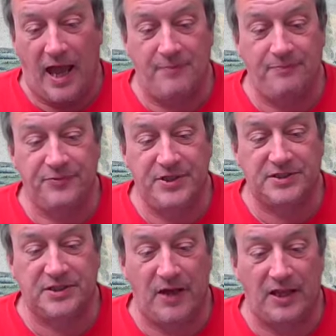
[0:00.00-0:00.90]
And
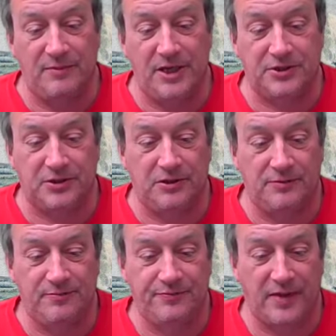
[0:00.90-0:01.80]
this
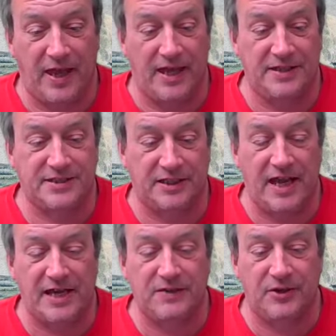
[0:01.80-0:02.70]
developmental and
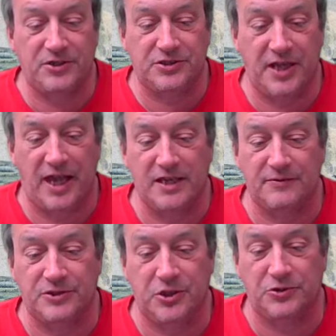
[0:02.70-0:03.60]
selective
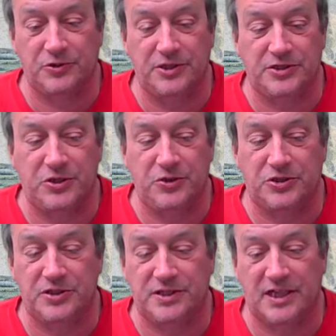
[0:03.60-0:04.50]
understanding of social
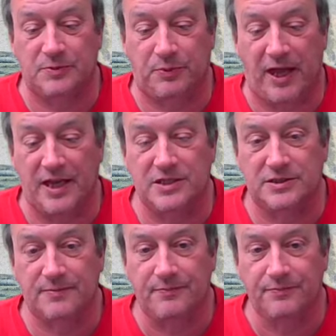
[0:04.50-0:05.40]
institutions
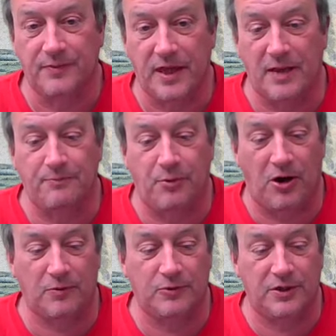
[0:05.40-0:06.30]
explains in
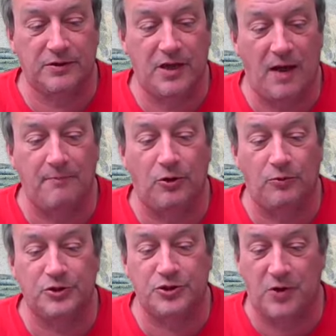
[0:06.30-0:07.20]
part what
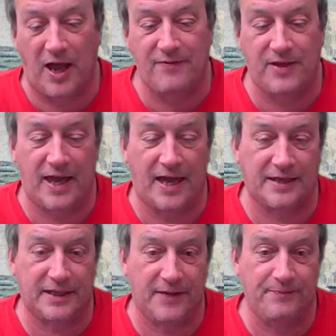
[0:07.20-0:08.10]
Humboldt was driving
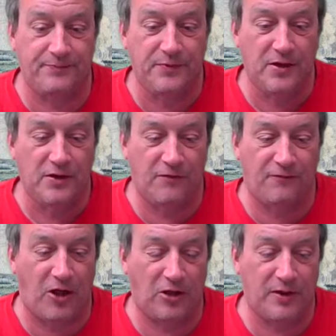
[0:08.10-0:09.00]
at in
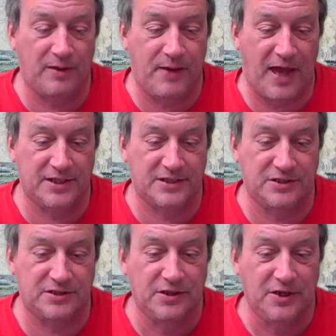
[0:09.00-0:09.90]
the following
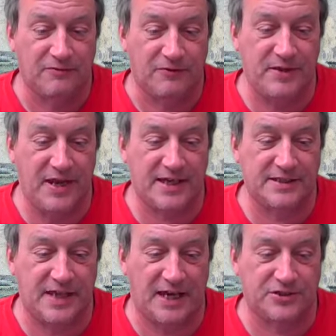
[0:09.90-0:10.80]
passage from the
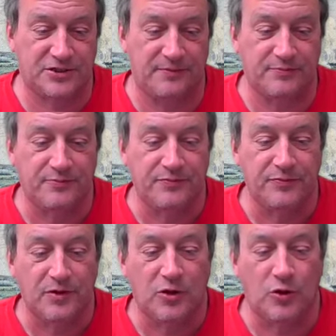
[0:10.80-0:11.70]
next section.
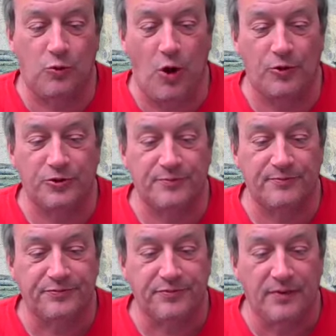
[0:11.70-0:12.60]
Quote,